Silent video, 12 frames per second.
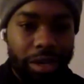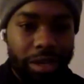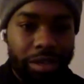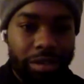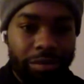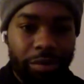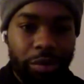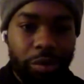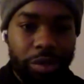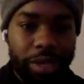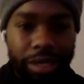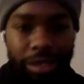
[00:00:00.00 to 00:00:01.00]
getting
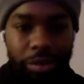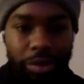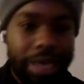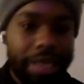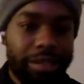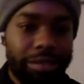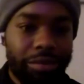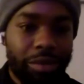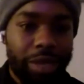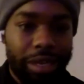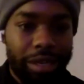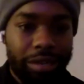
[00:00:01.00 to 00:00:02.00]
confused at because it was asking
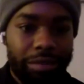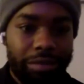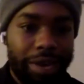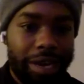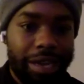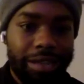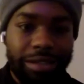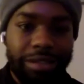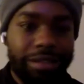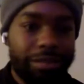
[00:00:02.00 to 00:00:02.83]
for like financing.